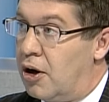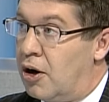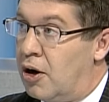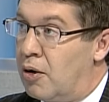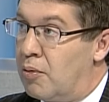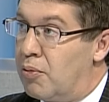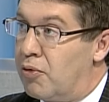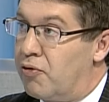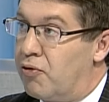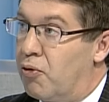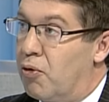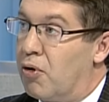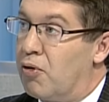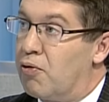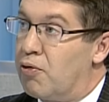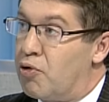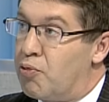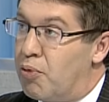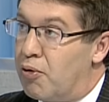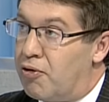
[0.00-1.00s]
before it
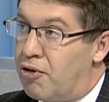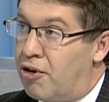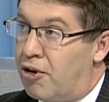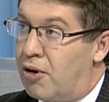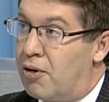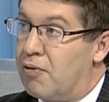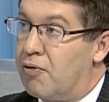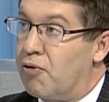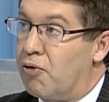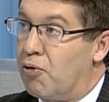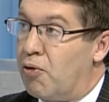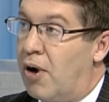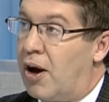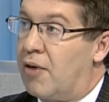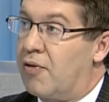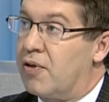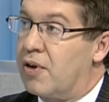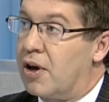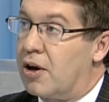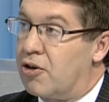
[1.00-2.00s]
was presented for
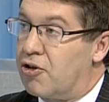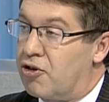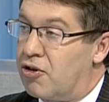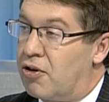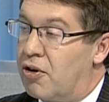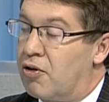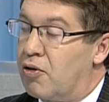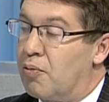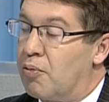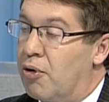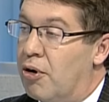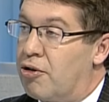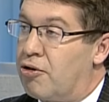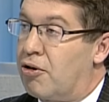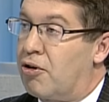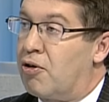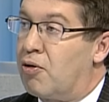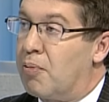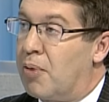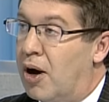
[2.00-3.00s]
ratification under
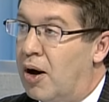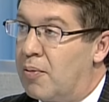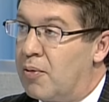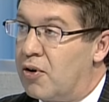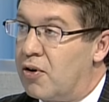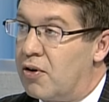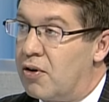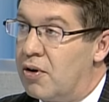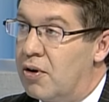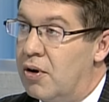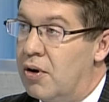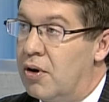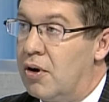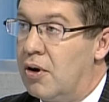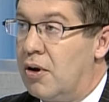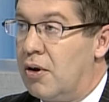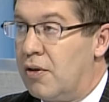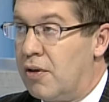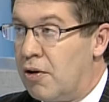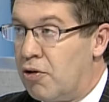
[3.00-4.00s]
President Obama.
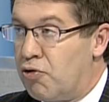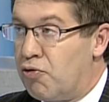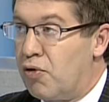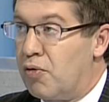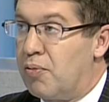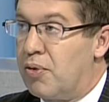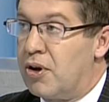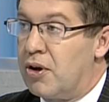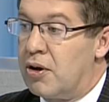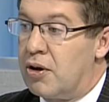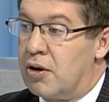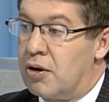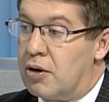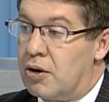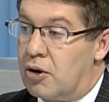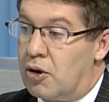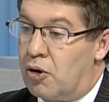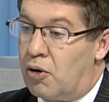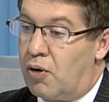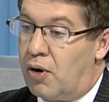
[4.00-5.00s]
This would
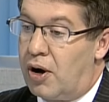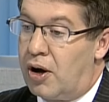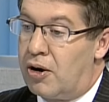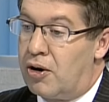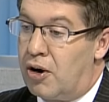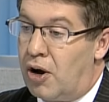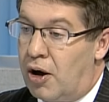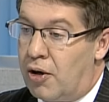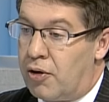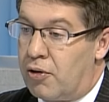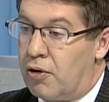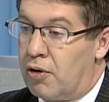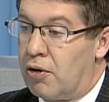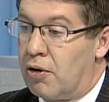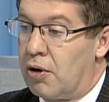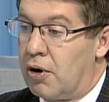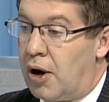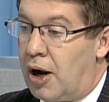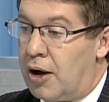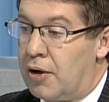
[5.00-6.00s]
be,
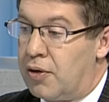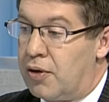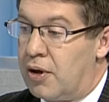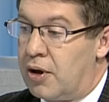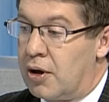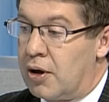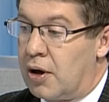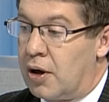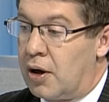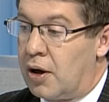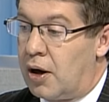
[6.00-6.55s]
another, I think,